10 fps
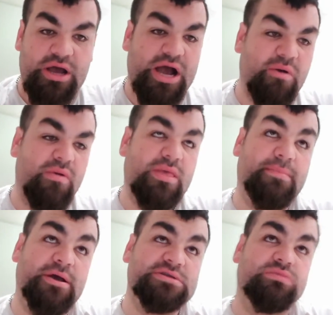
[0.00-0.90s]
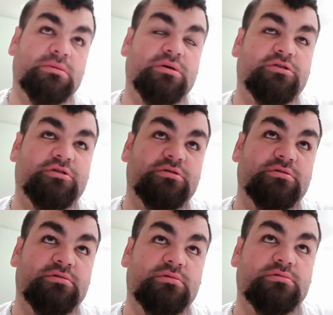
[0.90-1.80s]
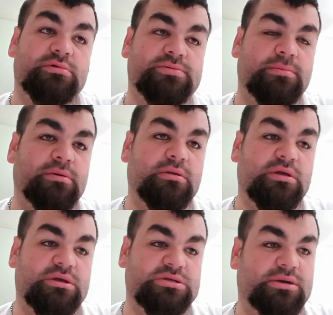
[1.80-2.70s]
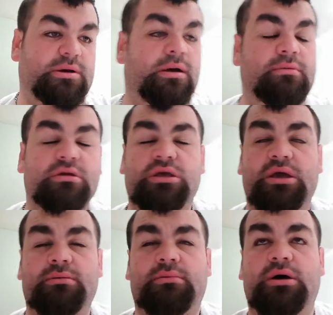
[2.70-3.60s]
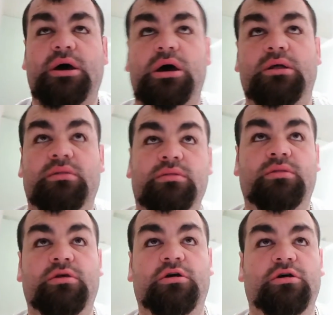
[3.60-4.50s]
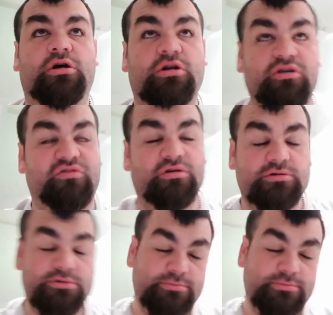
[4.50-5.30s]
I the best one I've done was probably the Southampton game and the Huddersfield.